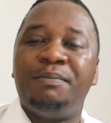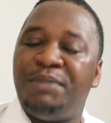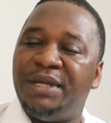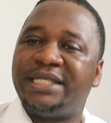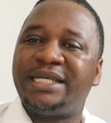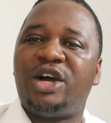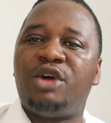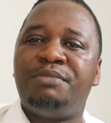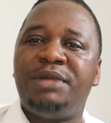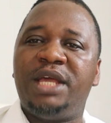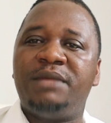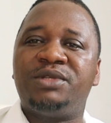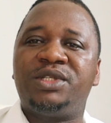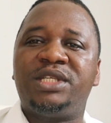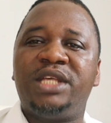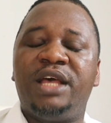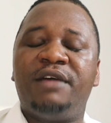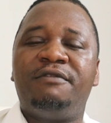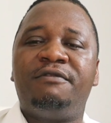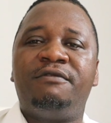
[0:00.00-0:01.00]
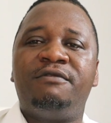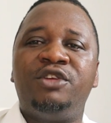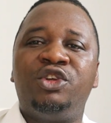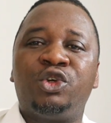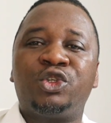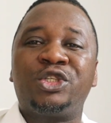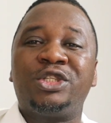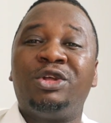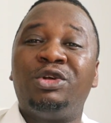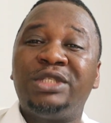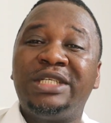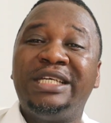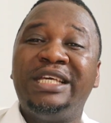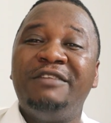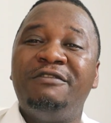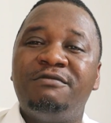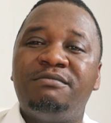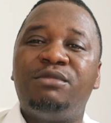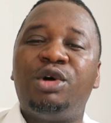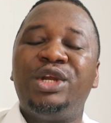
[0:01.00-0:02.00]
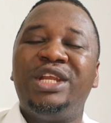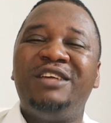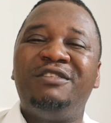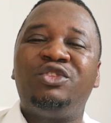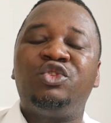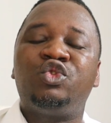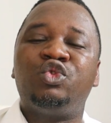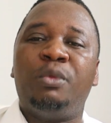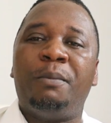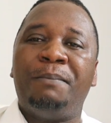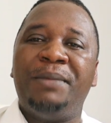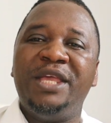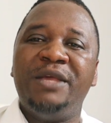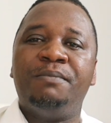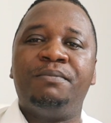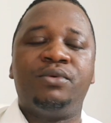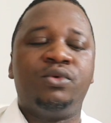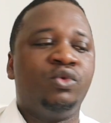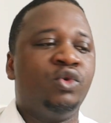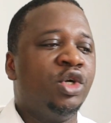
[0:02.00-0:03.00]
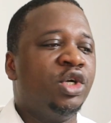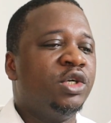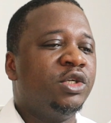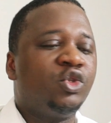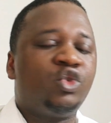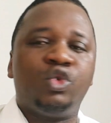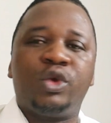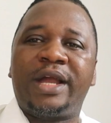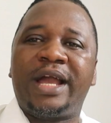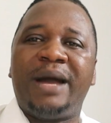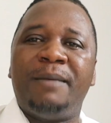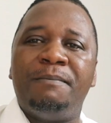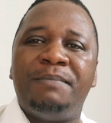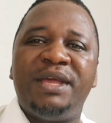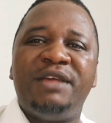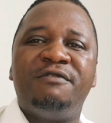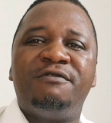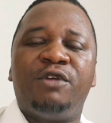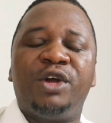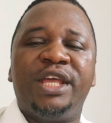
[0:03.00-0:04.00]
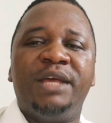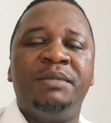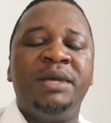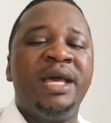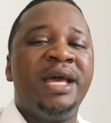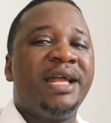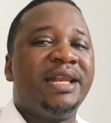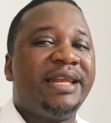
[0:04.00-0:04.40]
Peter Obi himself does not give money to people to campaign for him.